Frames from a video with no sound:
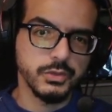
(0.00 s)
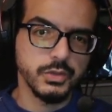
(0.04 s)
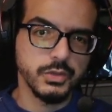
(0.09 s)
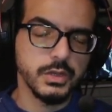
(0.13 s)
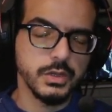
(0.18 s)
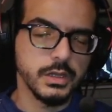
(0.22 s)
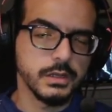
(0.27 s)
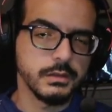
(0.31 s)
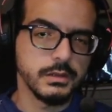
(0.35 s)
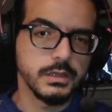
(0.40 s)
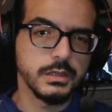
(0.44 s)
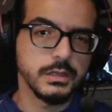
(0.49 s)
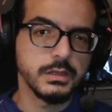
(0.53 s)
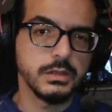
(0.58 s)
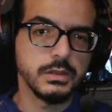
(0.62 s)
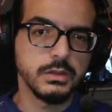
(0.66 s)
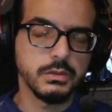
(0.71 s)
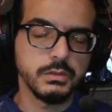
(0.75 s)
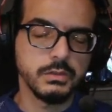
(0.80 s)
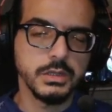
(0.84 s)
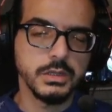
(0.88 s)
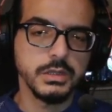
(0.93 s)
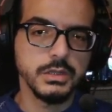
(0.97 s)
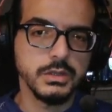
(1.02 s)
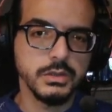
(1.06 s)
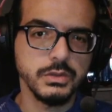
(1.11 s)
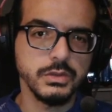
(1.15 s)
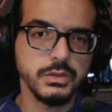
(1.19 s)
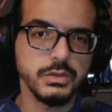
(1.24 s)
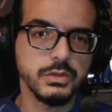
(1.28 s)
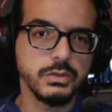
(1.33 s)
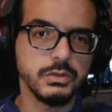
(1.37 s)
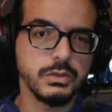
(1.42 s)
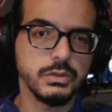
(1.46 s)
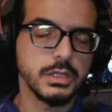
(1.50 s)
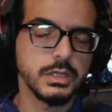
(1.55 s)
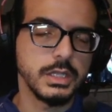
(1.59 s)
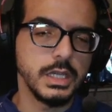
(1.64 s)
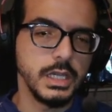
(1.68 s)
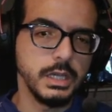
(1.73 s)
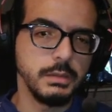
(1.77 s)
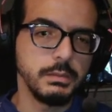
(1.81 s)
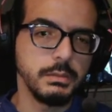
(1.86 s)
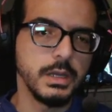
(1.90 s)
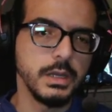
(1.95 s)
So yeah, it's really good to
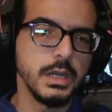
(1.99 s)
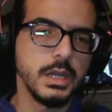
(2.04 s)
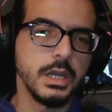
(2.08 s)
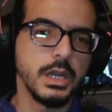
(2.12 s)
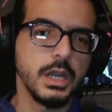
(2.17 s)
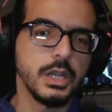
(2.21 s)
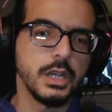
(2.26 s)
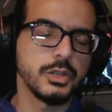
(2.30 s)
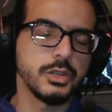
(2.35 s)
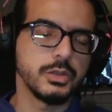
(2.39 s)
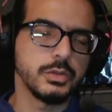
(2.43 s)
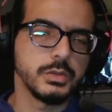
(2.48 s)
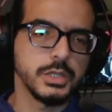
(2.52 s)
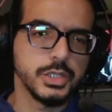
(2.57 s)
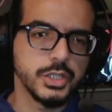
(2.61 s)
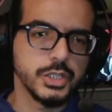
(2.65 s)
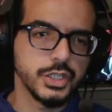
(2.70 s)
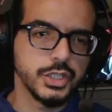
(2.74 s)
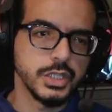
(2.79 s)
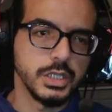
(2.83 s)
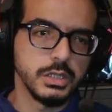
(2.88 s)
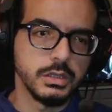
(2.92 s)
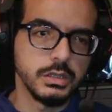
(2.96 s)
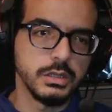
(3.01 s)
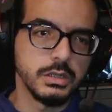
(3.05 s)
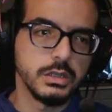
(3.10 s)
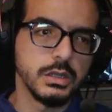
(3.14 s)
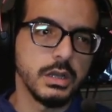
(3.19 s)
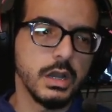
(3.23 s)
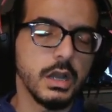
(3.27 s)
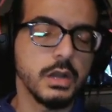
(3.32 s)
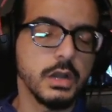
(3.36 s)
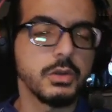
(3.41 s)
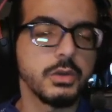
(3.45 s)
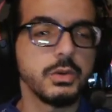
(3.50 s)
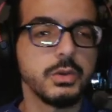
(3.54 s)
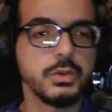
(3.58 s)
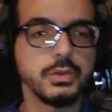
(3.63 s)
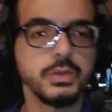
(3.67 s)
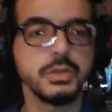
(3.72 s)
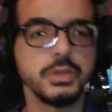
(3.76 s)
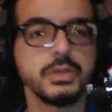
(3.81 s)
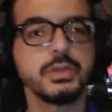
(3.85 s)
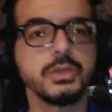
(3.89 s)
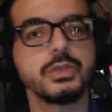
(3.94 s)
keep switching
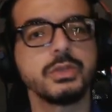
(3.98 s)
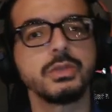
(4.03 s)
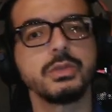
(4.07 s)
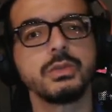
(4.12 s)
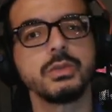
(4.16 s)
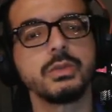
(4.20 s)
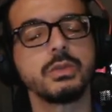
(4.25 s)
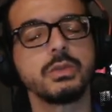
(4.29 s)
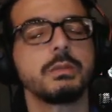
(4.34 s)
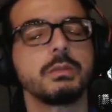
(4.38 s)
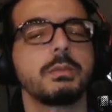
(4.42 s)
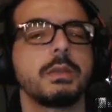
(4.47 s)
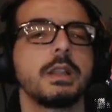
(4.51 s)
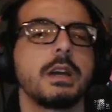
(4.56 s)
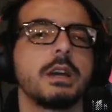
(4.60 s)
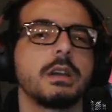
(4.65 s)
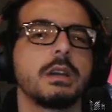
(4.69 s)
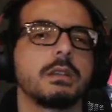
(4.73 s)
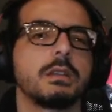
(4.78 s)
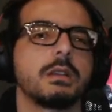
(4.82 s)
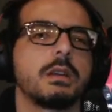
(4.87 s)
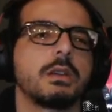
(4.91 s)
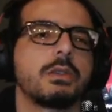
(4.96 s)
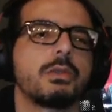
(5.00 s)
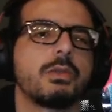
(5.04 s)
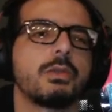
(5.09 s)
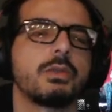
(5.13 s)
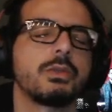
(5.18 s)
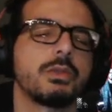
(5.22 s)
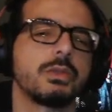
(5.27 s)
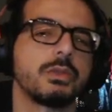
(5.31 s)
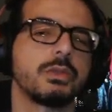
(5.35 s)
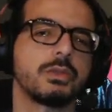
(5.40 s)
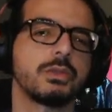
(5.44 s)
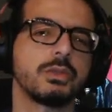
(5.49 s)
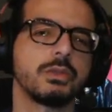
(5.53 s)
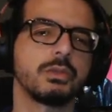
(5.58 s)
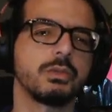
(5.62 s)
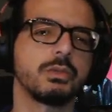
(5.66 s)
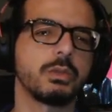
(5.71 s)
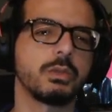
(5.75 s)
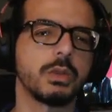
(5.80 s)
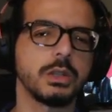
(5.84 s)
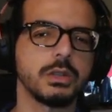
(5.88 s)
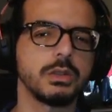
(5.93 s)
according to the plan, according
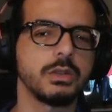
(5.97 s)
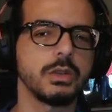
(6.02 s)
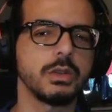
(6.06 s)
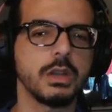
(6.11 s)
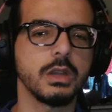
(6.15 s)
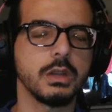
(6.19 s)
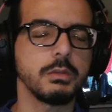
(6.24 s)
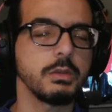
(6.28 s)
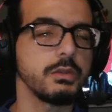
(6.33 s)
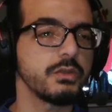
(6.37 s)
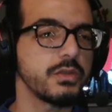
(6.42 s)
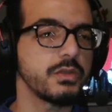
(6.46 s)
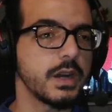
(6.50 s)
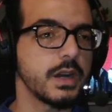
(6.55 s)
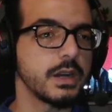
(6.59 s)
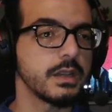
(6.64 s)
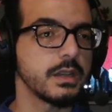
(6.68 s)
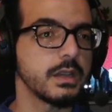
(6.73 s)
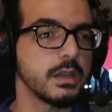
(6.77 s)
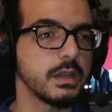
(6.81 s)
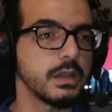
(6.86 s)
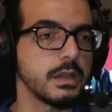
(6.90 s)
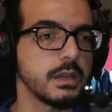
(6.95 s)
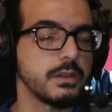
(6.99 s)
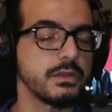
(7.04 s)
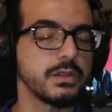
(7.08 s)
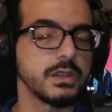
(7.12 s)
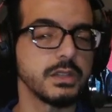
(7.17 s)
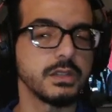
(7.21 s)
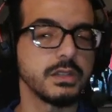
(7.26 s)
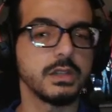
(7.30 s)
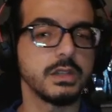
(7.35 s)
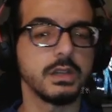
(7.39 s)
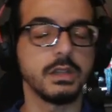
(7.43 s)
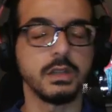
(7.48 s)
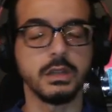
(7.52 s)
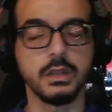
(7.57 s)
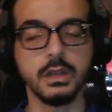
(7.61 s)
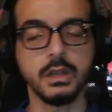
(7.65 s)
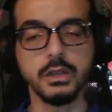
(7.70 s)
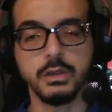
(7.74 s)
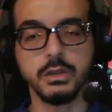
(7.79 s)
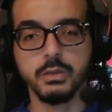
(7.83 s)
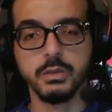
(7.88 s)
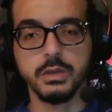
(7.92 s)
to what you're gonna be fighting. If it's
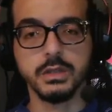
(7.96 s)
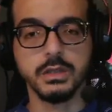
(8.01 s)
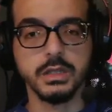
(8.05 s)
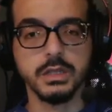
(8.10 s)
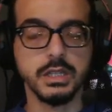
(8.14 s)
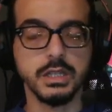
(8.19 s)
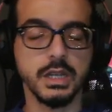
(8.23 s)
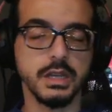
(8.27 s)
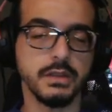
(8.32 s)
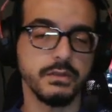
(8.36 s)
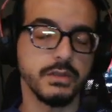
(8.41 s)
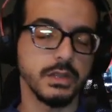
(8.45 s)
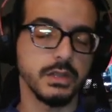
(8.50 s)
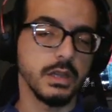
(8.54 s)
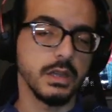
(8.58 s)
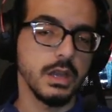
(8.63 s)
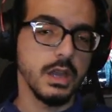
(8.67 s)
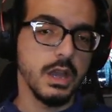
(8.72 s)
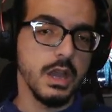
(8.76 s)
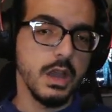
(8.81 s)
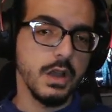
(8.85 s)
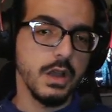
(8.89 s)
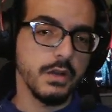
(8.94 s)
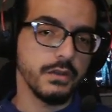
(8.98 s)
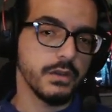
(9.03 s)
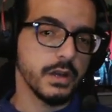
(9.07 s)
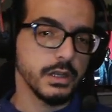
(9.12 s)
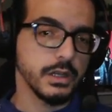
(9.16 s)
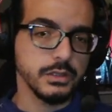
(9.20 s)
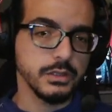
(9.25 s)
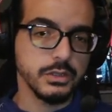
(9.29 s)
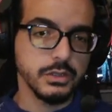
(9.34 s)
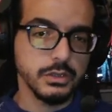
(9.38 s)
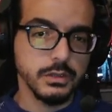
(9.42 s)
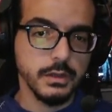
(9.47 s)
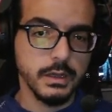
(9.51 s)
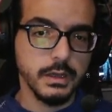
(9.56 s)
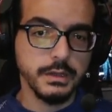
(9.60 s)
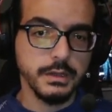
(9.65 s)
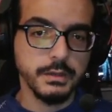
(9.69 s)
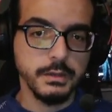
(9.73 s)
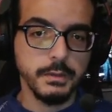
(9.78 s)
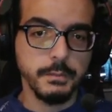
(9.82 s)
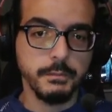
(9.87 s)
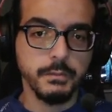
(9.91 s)
another one that happened fighter,
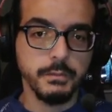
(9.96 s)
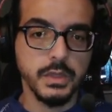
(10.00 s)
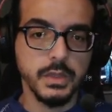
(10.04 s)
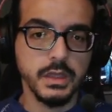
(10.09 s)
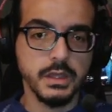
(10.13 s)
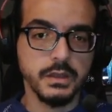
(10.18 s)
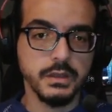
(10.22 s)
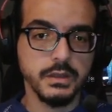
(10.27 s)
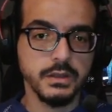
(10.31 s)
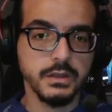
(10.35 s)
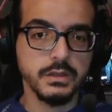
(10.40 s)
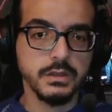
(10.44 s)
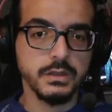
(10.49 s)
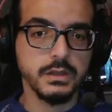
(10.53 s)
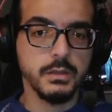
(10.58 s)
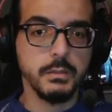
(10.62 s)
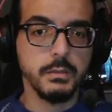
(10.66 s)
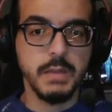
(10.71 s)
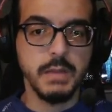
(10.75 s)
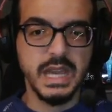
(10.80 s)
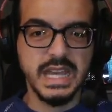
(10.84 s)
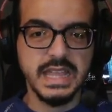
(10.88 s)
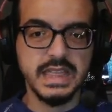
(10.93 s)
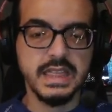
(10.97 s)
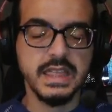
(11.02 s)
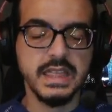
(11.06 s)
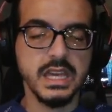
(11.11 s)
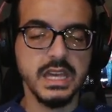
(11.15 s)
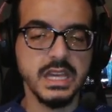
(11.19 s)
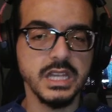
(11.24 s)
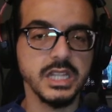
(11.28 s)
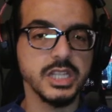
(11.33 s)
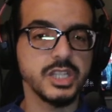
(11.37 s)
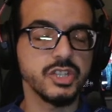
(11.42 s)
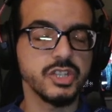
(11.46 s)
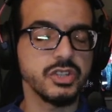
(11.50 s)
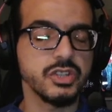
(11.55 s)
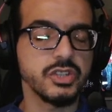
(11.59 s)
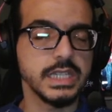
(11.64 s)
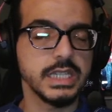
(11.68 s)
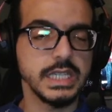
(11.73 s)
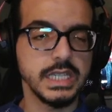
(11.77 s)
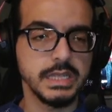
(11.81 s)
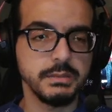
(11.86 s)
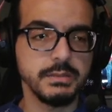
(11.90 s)
and this is the main thing to
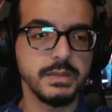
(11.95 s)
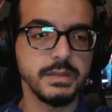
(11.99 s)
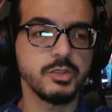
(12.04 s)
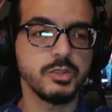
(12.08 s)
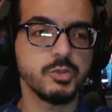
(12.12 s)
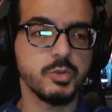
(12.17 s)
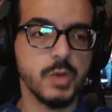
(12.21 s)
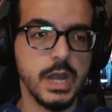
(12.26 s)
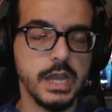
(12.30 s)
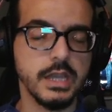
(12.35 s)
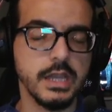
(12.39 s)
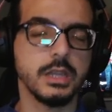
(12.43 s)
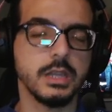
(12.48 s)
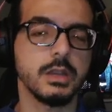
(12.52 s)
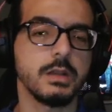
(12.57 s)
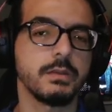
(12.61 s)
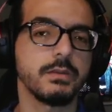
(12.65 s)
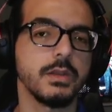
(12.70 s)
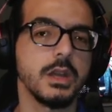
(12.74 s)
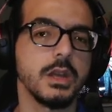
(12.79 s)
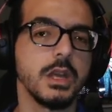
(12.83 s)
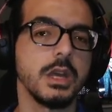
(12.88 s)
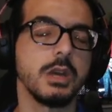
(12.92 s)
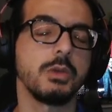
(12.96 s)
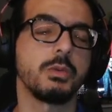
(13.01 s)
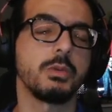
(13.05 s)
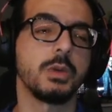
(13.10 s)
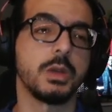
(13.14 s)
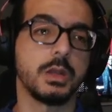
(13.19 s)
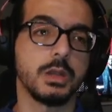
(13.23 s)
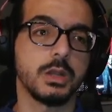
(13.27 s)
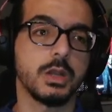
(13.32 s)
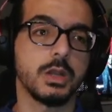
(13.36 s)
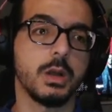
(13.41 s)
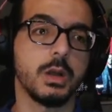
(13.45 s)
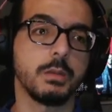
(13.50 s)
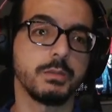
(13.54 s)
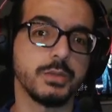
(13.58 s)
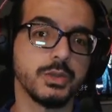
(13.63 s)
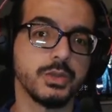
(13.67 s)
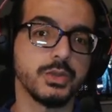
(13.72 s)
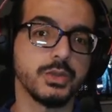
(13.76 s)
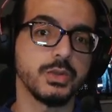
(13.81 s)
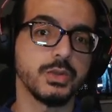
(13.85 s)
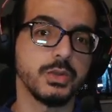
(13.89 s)
keep tracking of when it
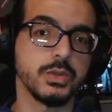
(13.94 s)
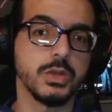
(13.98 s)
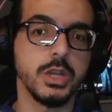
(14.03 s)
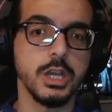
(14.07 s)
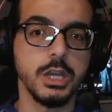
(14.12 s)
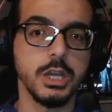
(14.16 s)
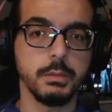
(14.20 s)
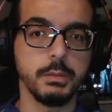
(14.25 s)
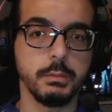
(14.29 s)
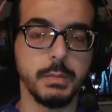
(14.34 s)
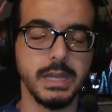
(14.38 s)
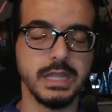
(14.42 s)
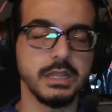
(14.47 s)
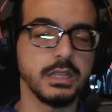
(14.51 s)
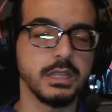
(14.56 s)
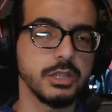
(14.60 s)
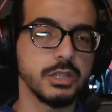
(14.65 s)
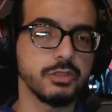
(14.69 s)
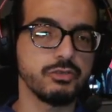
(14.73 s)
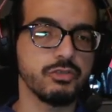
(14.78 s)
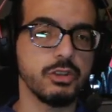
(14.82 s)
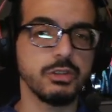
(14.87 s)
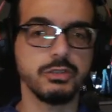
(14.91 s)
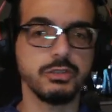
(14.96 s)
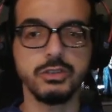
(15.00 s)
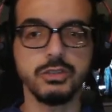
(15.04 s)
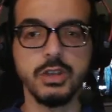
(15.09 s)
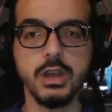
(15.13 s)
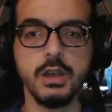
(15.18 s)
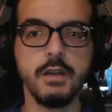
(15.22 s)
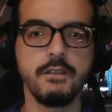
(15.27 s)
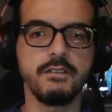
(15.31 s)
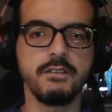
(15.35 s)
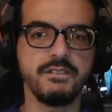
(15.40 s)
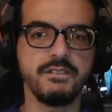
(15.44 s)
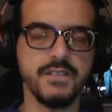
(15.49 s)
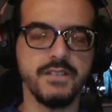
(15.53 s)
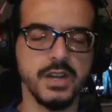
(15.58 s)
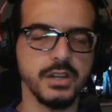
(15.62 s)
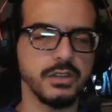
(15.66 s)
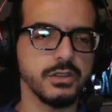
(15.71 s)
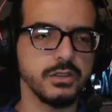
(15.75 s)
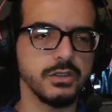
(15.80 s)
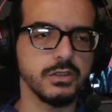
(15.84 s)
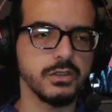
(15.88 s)
comes to building trucks,
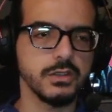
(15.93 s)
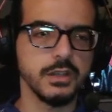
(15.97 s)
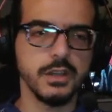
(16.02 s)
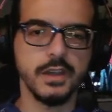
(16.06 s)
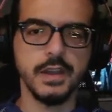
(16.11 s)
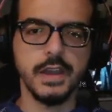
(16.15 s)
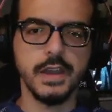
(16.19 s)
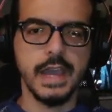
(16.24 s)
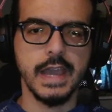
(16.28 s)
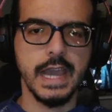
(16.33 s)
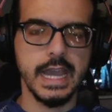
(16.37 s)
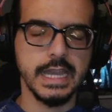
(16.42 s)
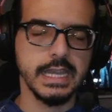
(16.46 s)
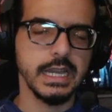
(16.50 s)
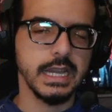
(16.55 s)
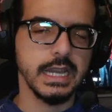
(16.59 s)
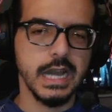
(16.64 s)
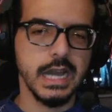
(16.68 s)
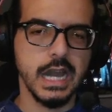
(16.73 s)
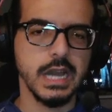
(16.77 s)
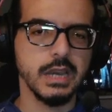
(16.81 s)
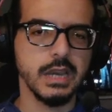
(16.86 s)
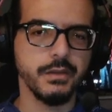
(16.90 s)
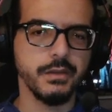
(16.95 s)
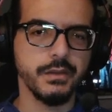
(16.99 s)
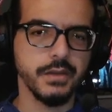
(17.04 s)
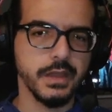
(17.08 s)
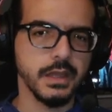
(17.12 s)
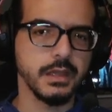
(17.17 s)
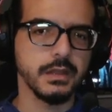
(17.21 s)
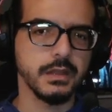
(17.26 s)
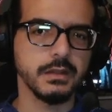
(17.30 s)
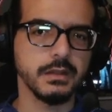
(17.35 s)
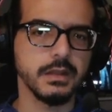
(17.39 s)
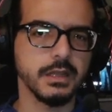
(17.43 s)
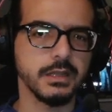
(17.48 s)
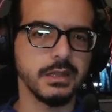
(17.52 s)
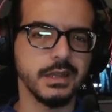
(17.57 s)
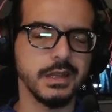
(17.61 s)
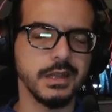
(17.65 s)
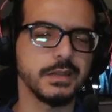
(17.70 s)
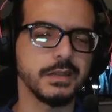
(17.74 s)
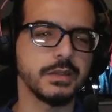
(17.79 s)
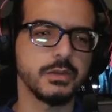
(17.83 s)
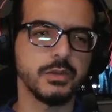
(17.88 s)
fights, any kind of thing
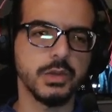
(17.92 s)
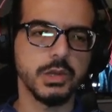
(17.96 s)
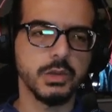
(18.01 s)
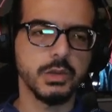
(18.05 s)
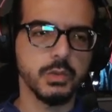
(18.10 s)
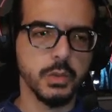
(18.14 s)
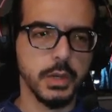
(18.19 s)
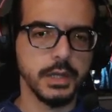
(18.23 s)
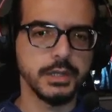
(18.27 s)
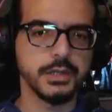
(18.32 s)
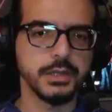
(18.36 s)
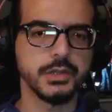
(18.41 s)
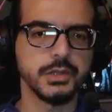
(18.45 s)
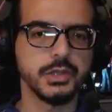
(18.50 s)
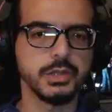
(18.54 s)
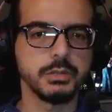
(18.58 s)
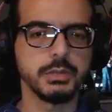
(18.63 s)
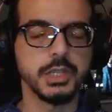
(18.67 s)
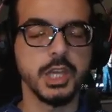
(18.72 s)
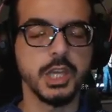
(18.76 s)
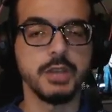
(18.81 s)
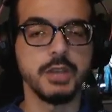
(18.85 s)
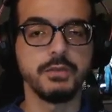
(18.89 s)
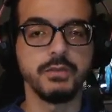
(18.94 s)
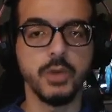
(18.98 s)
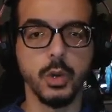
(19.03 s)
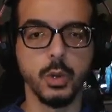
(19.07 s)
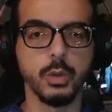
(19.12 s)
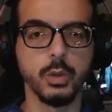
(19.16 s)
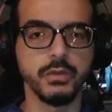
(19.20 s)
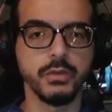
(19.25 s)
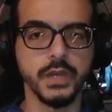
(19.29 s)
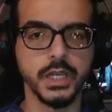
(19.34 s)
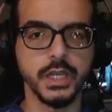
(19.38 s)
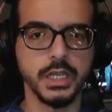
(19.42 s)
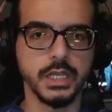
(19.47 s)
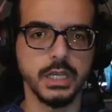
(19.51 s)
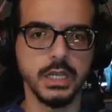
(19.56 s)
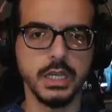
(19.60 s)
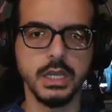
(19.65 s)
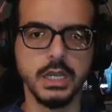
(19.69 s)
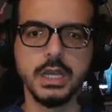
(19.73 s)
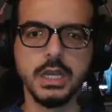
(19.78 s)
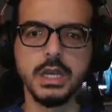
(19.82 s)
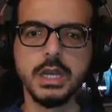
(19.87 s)
that is required to be involving
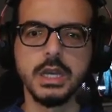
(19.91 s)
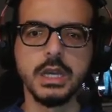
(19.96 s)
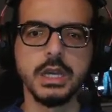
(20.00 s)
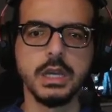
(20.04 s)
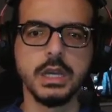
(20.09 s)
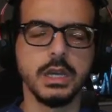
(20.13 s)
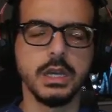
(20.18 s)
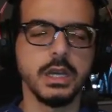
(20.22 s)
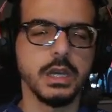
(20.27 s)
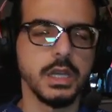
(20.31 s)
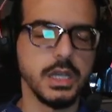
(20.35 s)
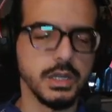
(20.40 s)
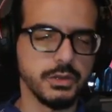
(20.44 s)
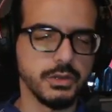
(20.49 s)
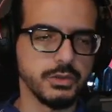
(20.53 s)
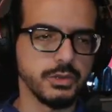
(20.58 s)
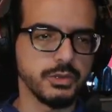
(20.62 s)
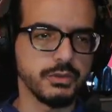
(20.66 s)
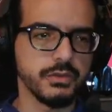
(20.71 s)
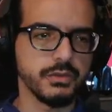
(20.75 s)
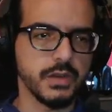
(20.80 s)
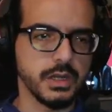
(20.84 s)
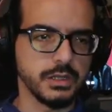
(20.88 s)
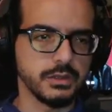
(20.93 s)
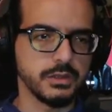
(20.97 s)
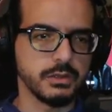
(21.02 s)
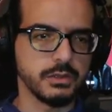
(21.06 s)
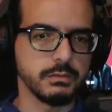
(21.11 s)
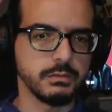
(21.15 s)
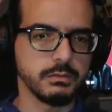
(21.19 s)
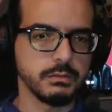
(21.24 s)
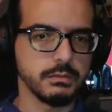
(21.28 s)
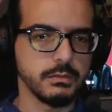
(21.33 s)
heroes fight.